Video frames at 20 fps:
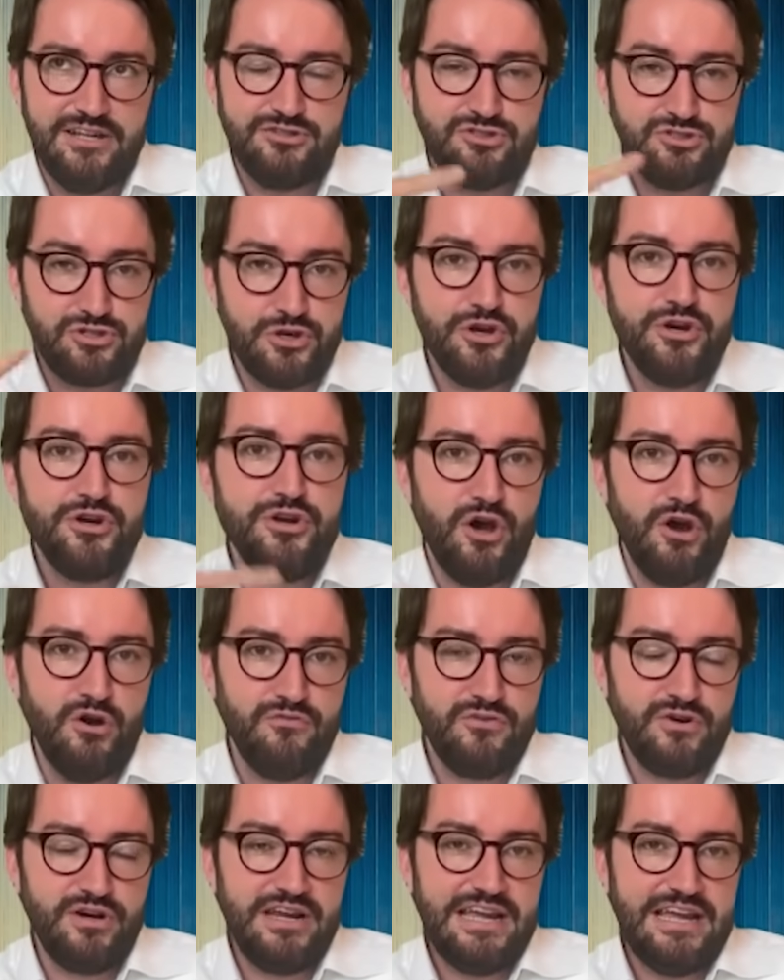
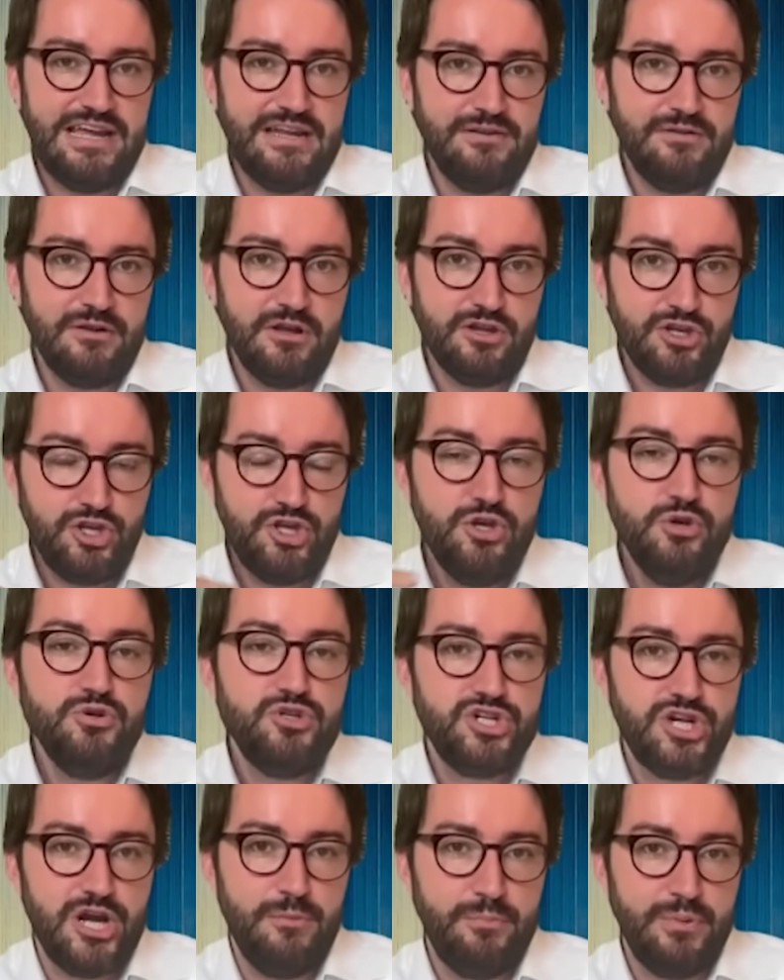turnover in
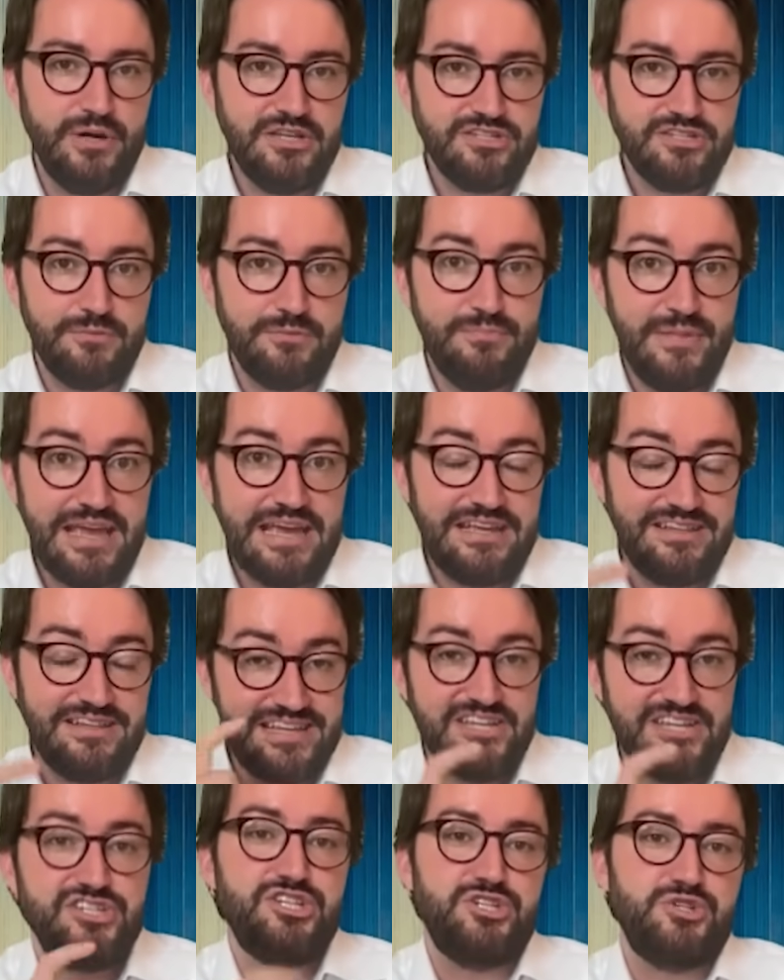huge companies that make
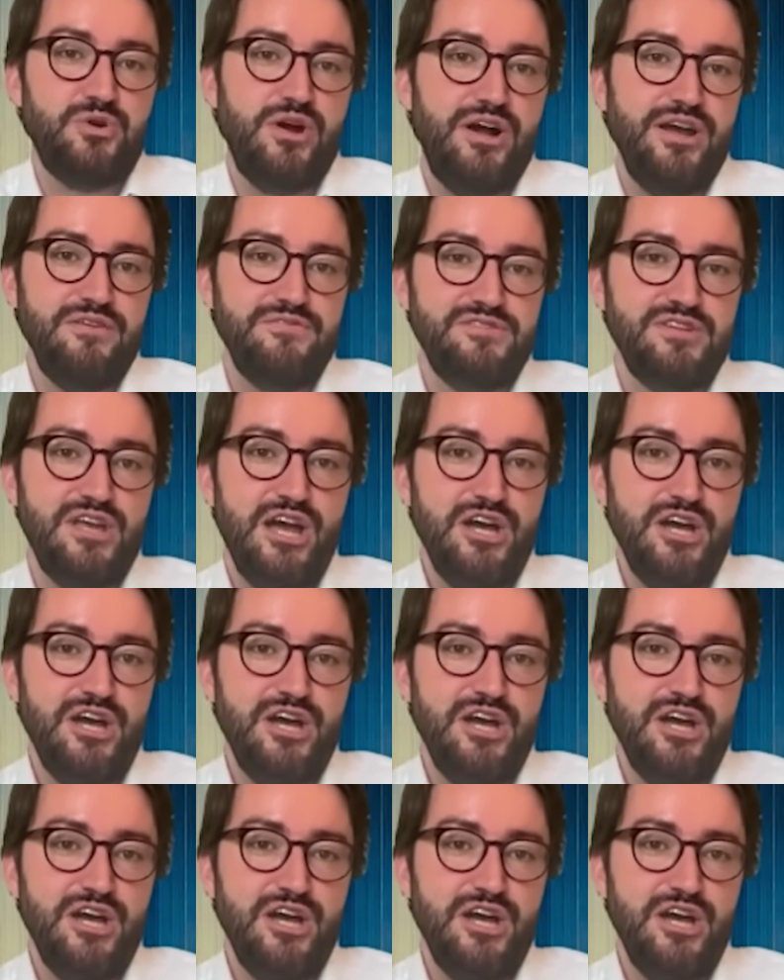disk drives.